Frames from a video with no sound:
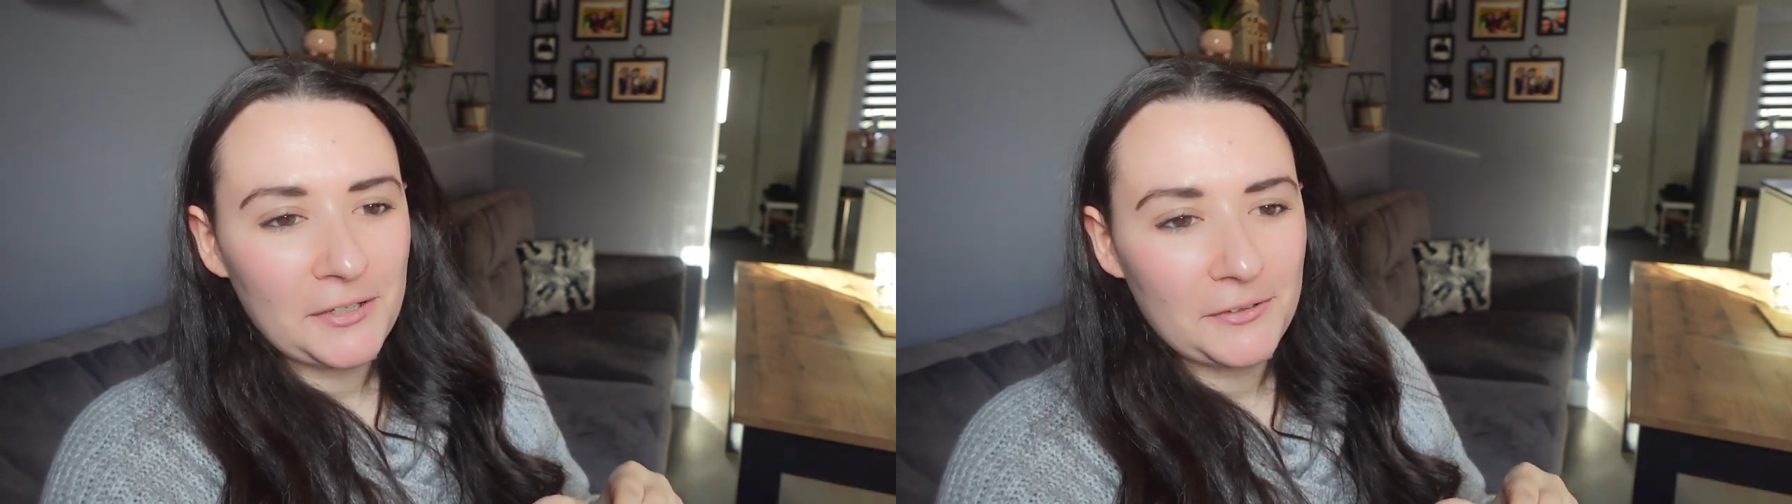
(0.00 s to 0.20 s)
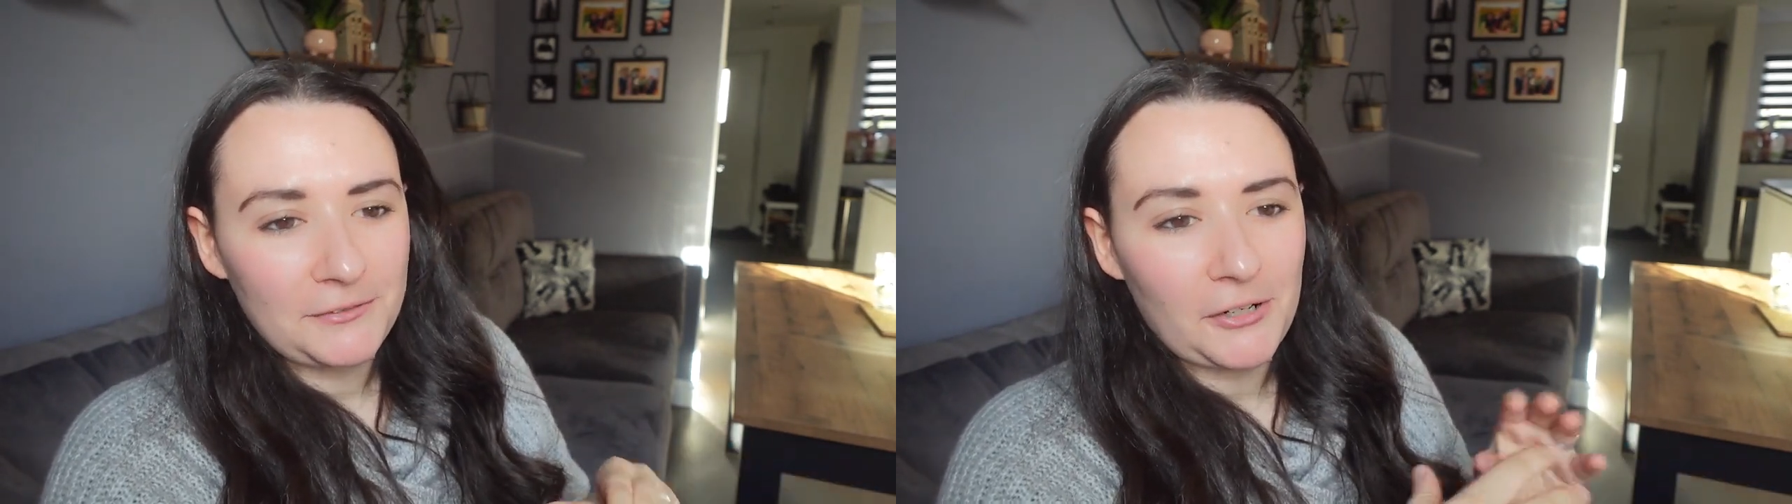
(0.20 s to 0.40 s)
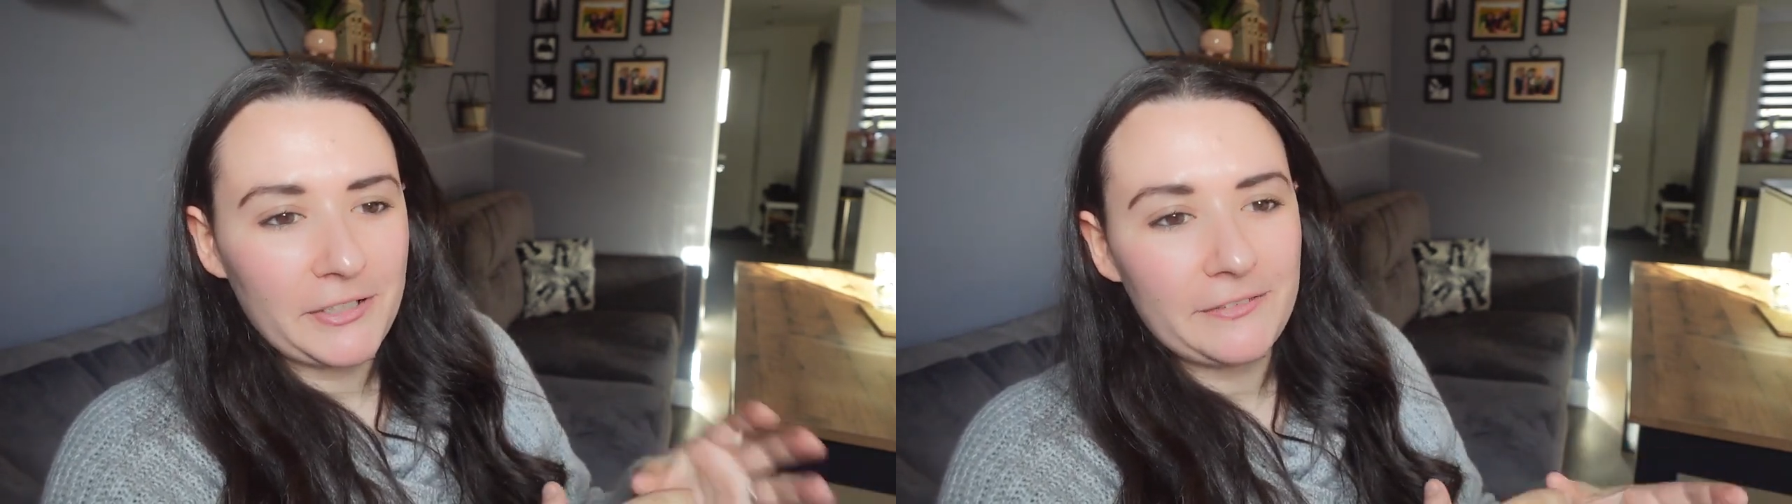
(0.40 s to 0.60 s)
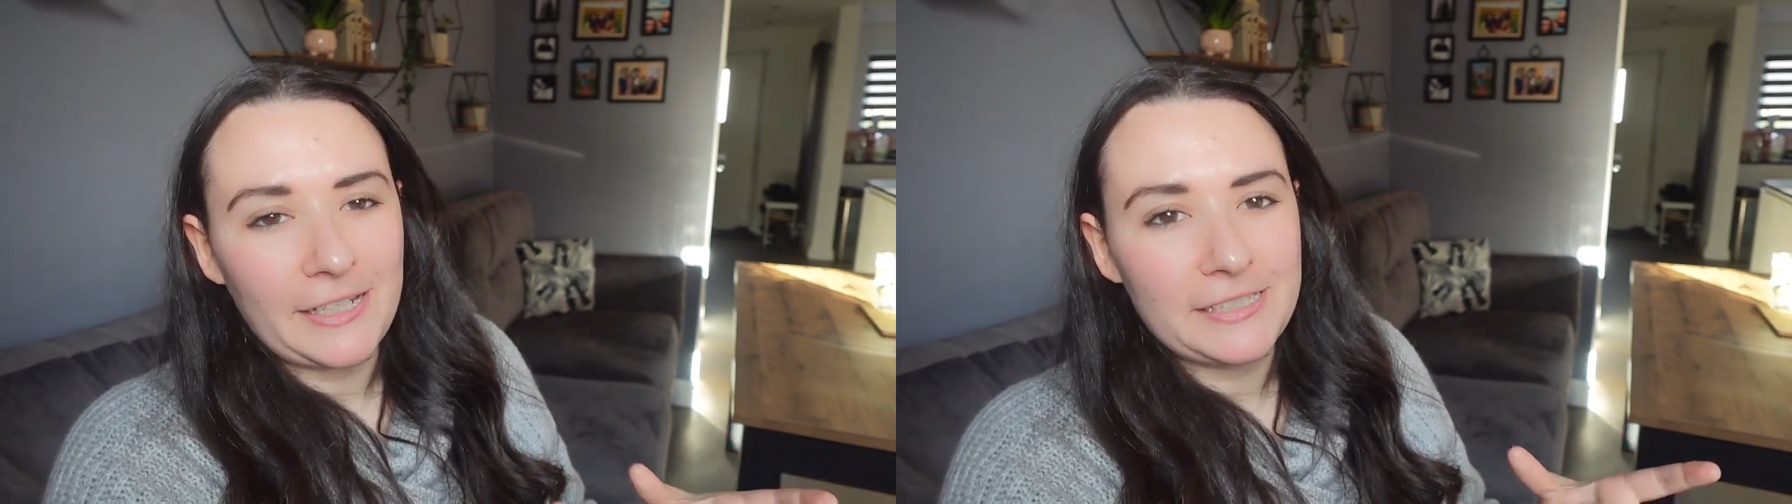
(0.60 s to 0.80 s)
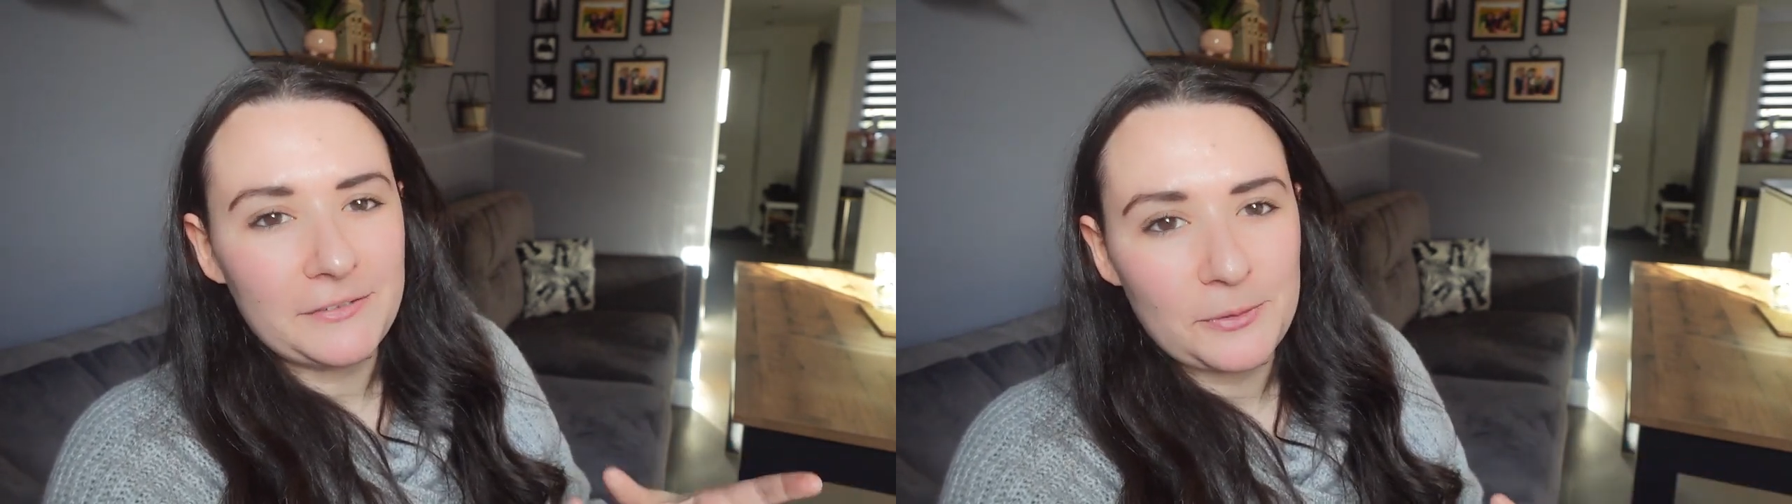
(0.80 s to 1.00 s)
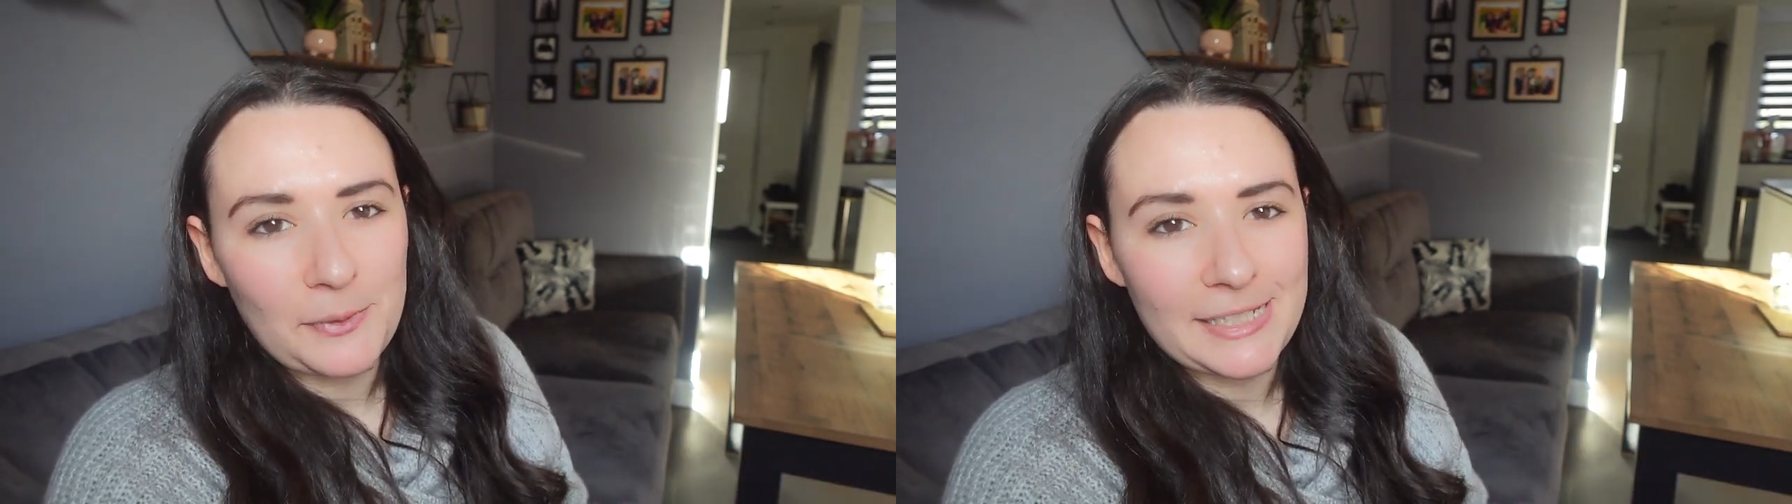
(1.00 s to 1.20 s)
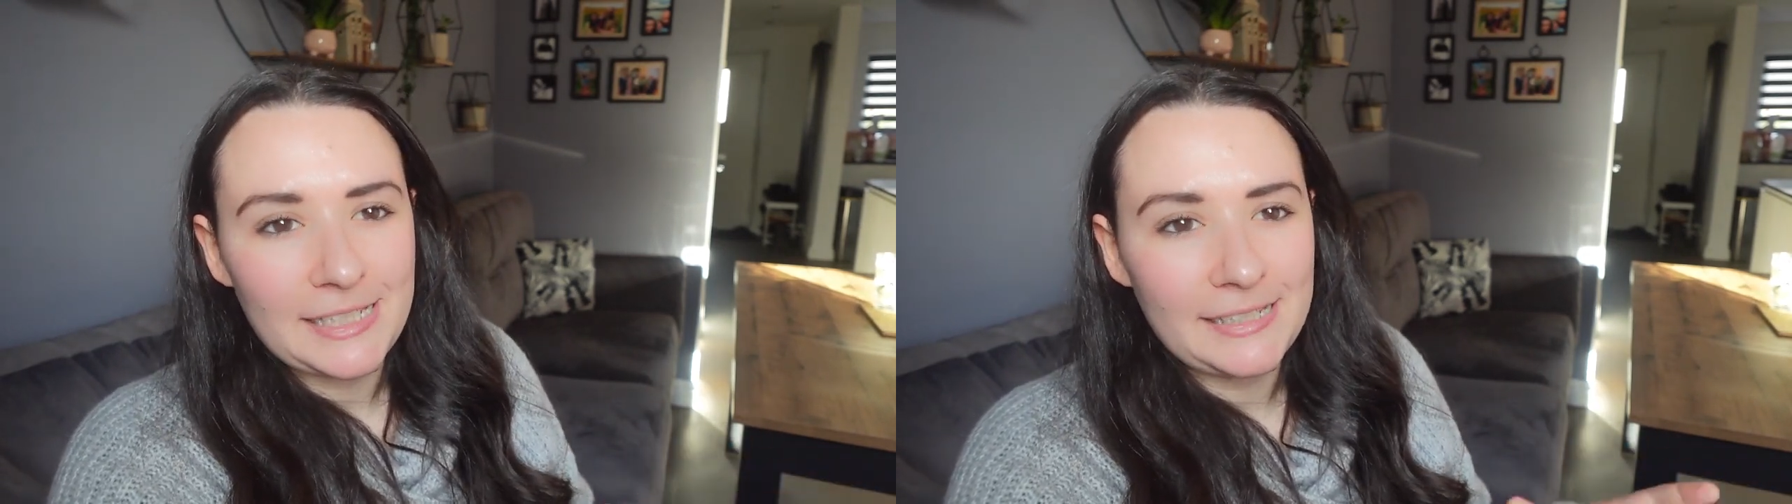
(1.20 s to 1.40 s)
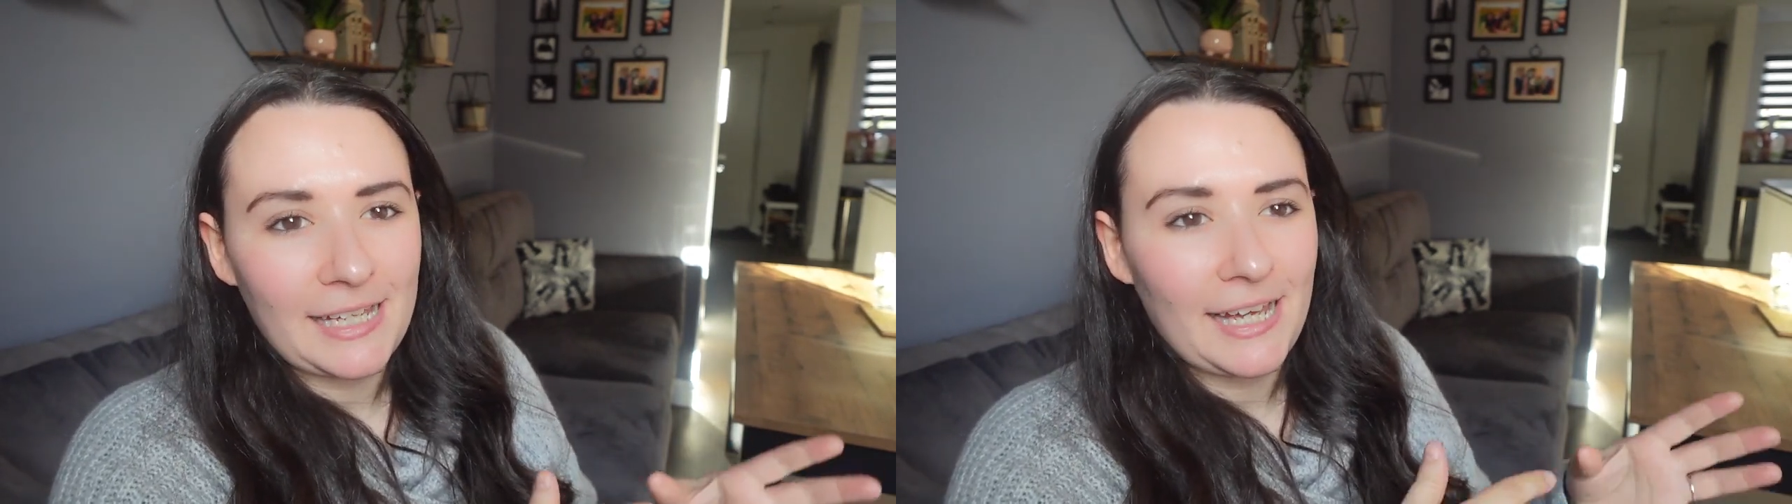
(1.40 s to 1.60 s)
far in advance of the
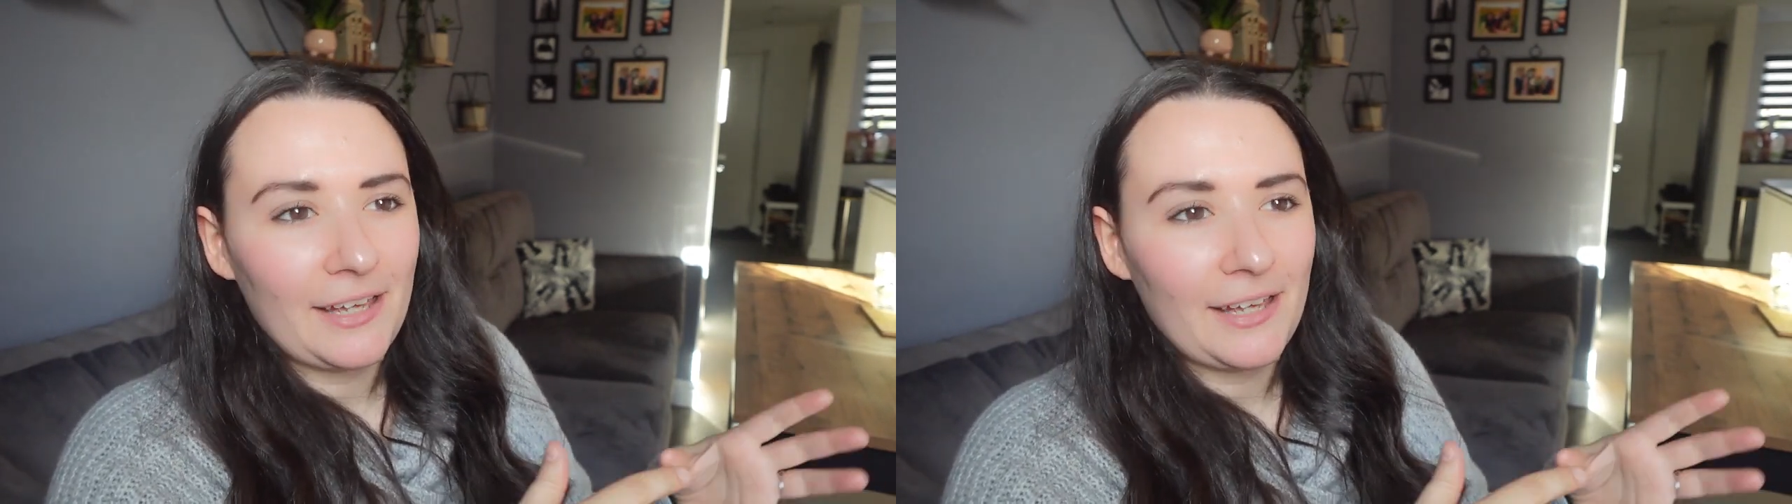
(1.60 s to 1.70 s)
wedding that I